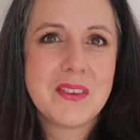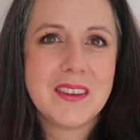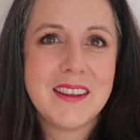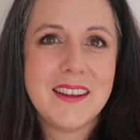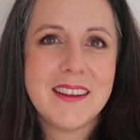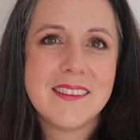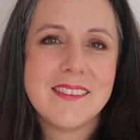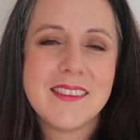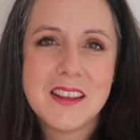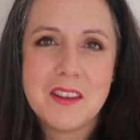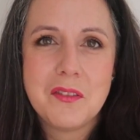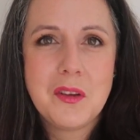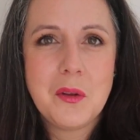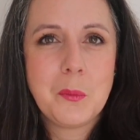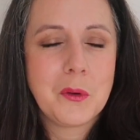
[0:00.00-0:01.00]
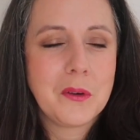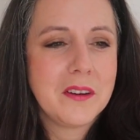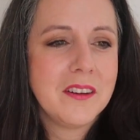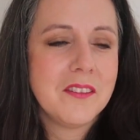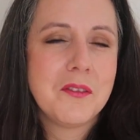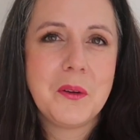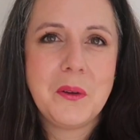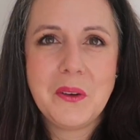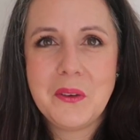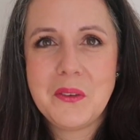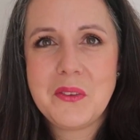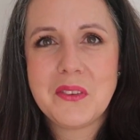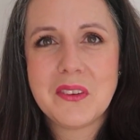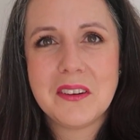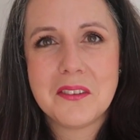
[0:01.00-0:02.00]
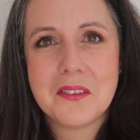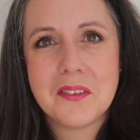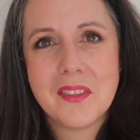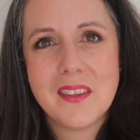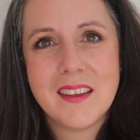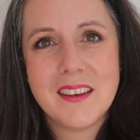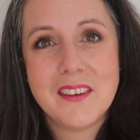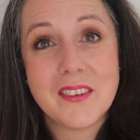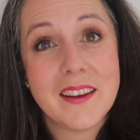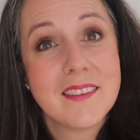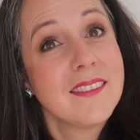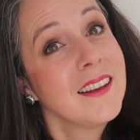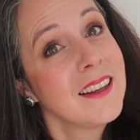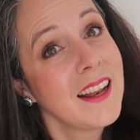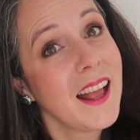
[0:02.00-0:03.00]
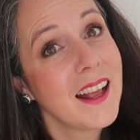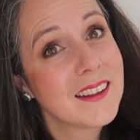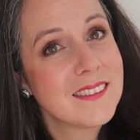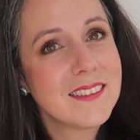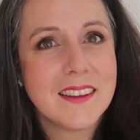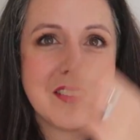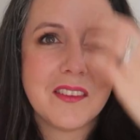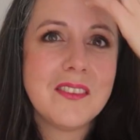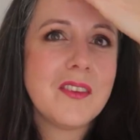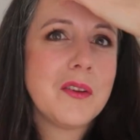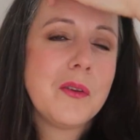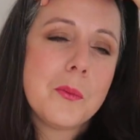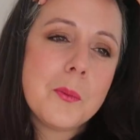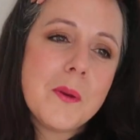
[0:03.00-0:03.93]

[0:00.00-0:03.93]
so you can see a few more photos of the dress in action, so to